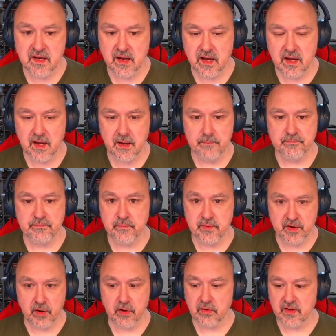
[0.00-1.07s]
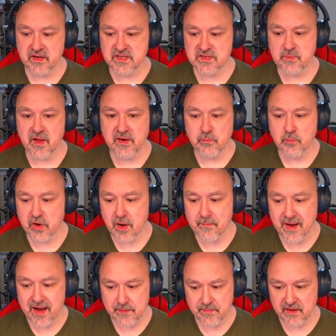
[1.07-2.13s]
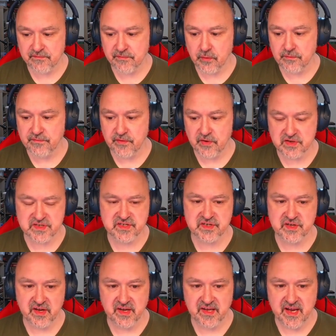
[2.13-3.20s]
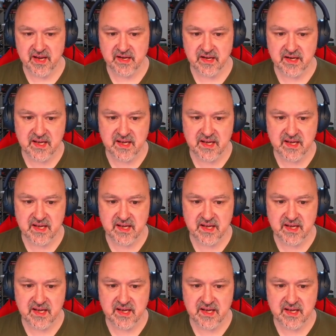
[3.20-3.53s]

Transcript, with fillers: but I'll explain what I'm aiming for first so you can get it,